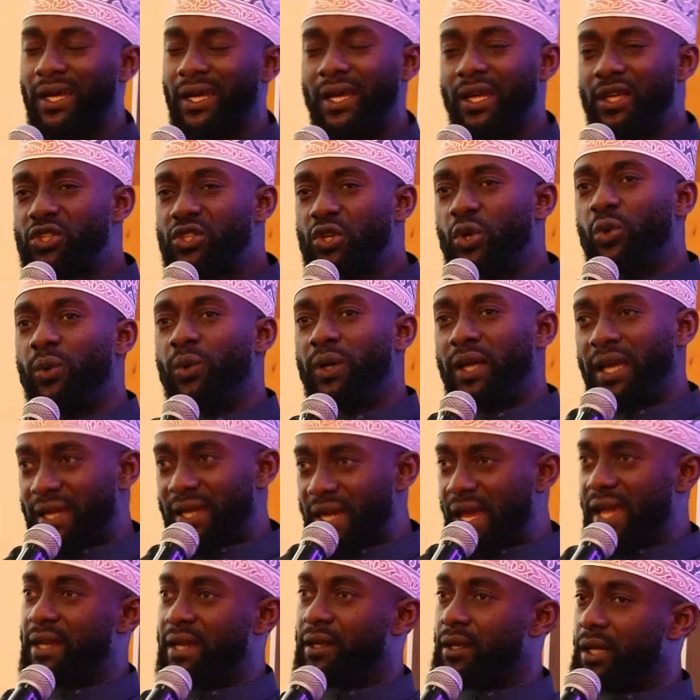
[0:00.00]
So
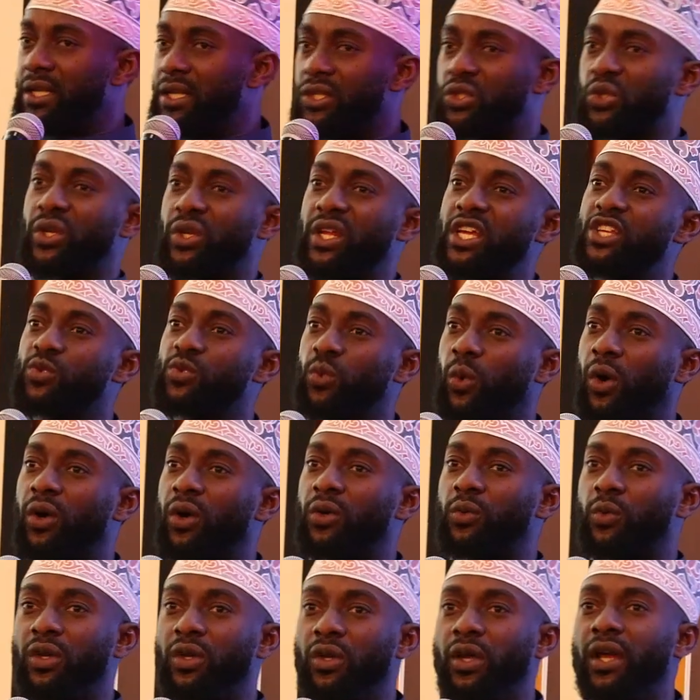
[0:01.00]
again, in today's world,
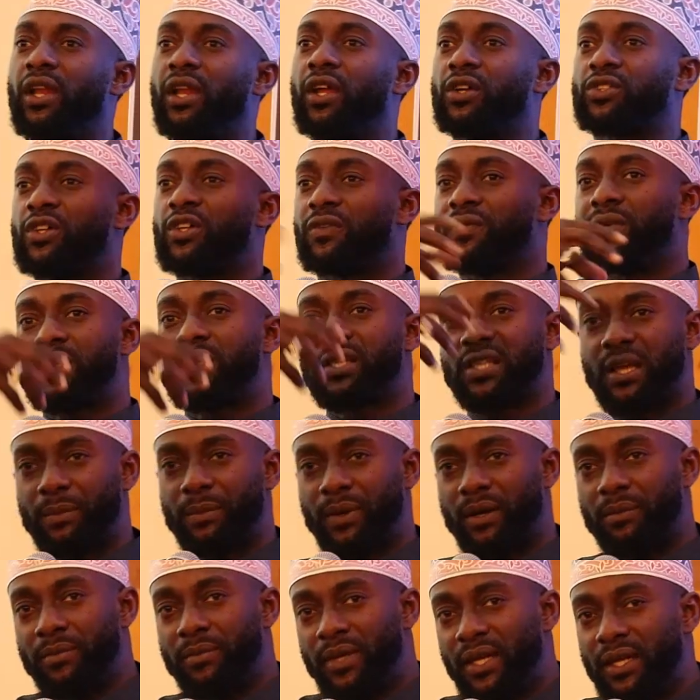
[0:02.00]
we know a lot of it is
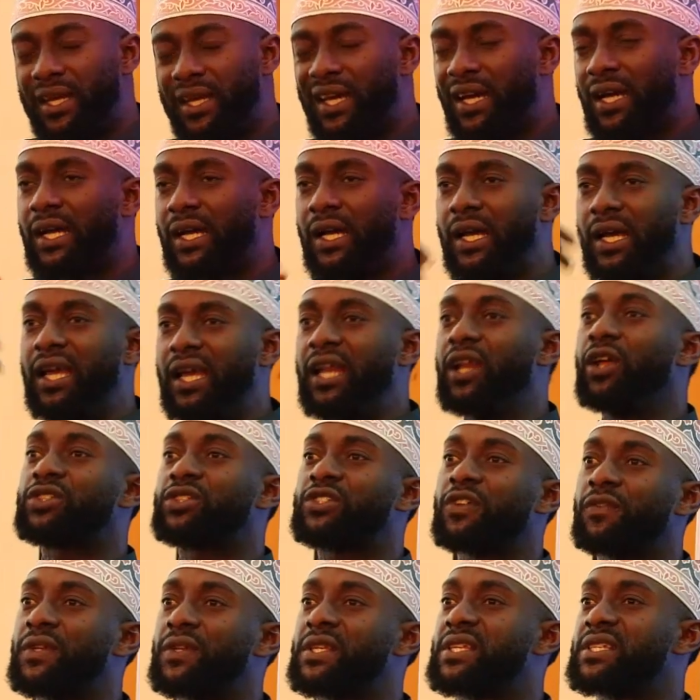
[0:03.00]
about media, a lot
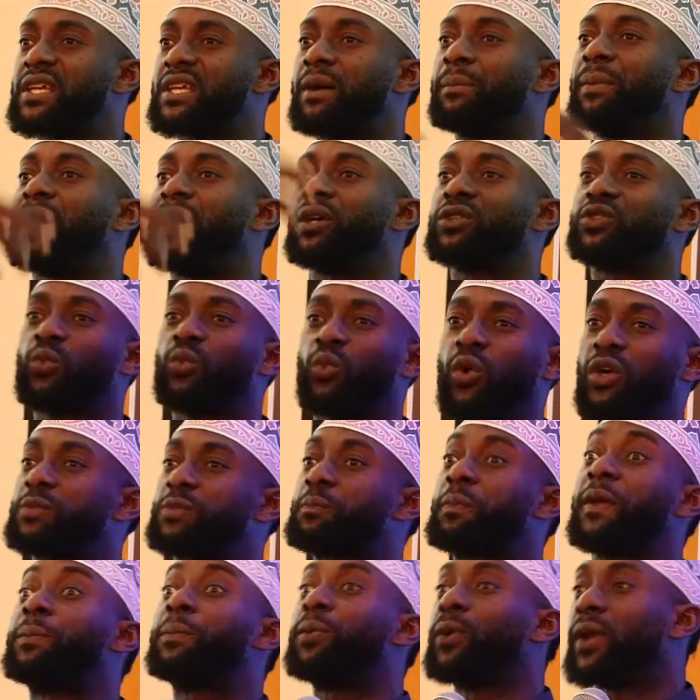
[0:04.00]
of it is about what
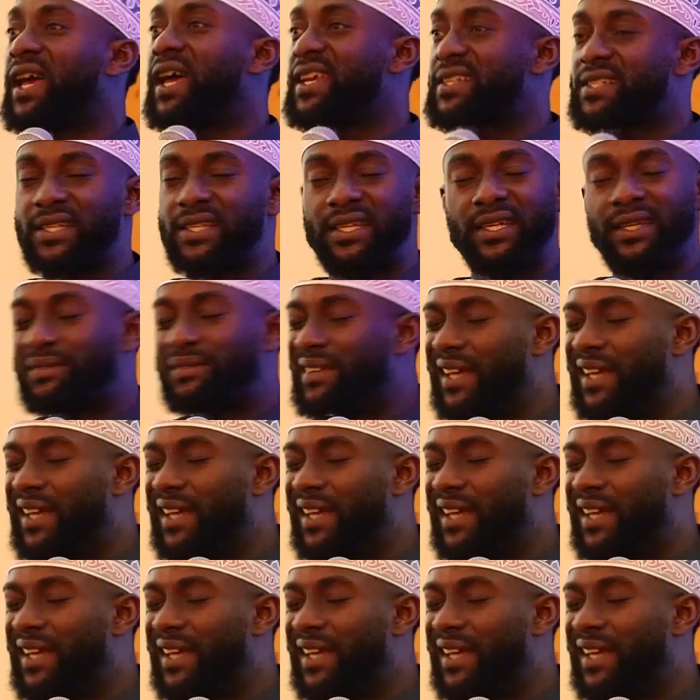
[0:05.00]
people are saying.